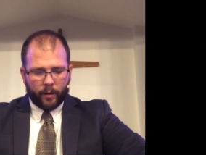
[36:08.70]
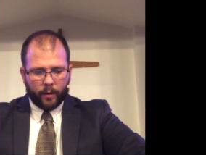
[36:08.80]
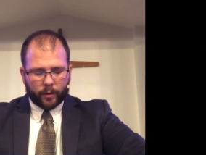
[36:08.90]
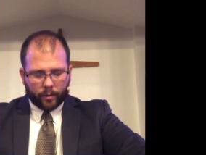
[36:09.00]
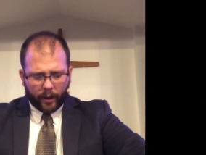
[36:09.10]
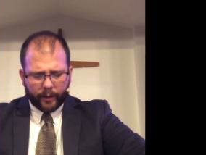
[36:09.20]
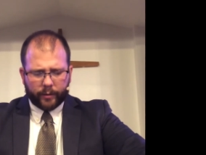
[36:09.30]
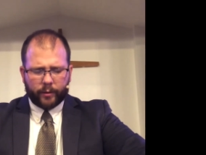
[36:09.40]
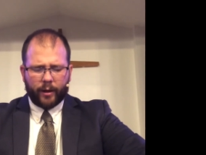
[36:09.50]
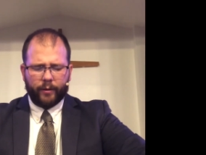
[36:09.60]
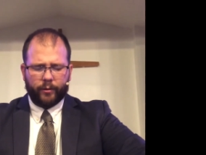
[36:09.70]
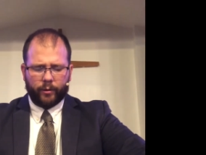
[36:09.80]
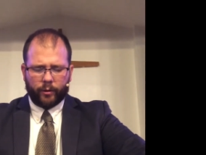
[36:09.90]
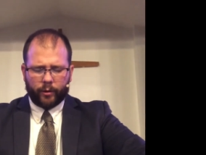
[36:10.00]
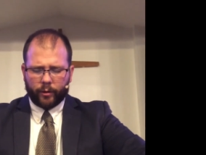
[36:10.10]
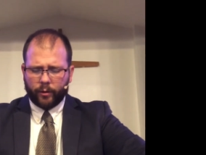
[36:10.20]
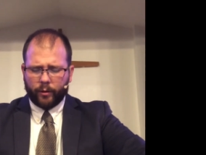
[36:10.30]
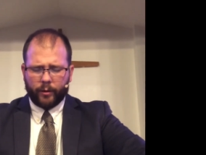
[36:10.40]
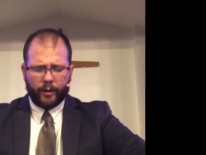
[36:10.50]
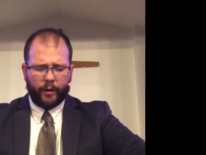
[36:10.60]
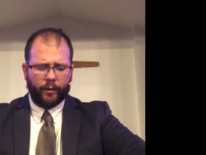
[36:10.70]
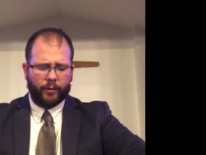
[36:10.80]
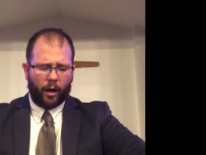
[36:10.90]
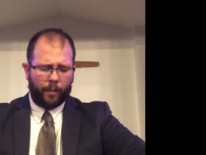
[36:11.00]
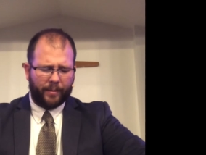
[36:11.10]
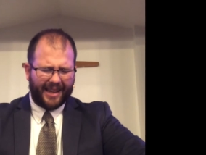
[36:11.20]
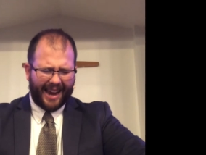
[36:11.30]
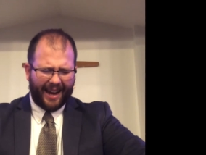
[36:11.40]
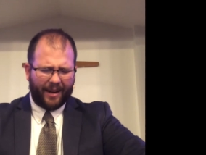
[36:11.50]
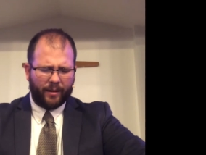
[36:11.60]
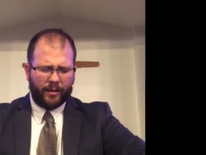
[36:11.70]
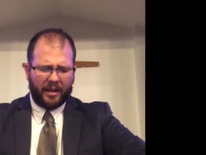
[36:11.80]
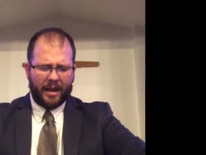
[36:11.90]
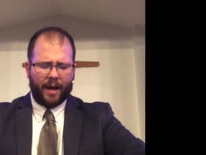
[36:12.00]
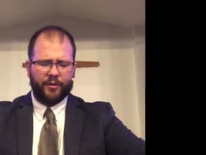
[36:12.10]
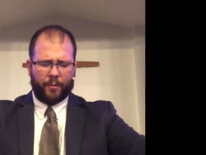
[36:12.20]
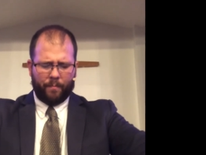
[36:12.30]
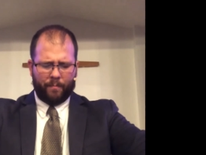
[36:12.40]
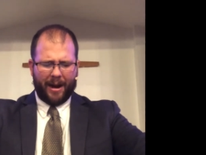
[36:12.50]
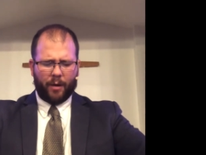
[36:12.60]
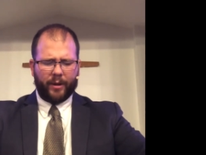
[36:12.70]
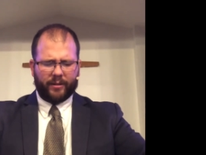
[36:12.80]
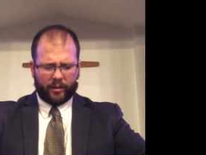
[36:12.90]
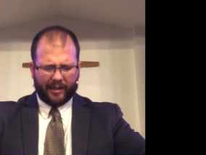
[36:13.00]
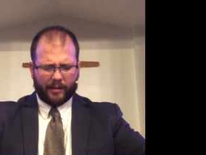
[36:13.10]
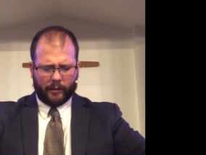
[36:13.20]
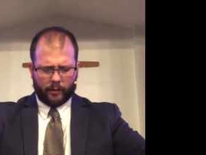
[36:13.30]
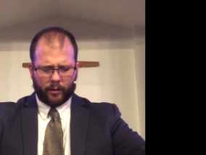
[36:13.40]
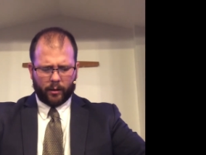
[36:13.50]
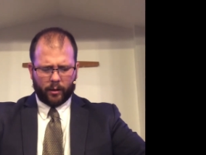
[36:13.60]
Christ has secured, he has obtained, he has merited